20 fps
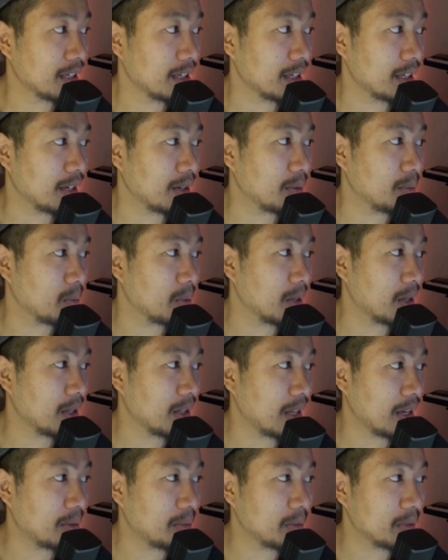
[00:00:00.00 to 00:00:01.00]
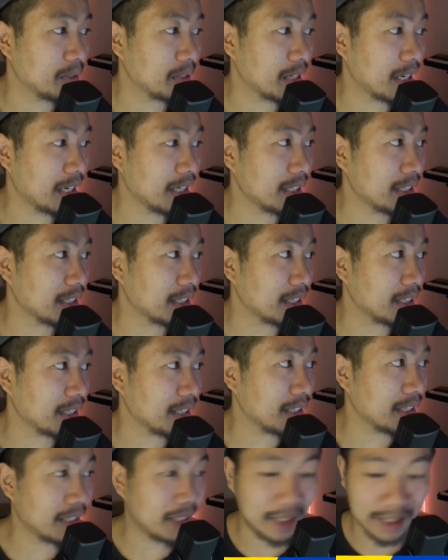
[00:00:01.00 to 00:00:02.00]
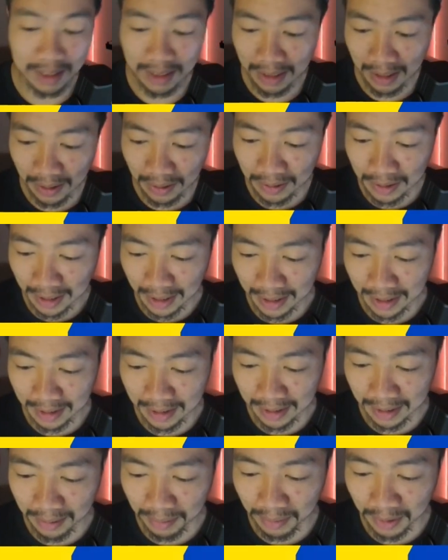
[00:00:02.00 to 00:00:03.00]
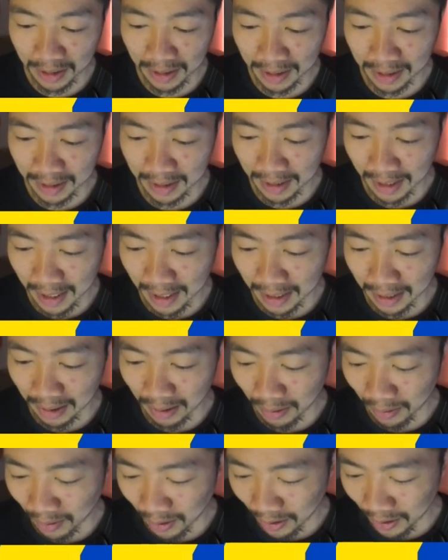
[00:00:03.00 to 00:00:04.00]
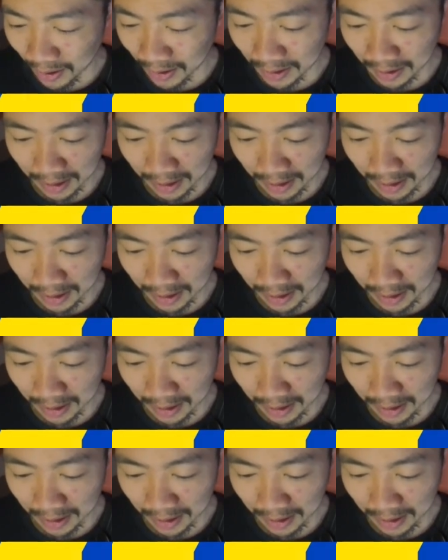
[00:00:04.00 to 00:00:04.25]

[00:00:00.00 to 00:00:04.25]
Oh well, I will take it. I'll take it to complete the set, no worries.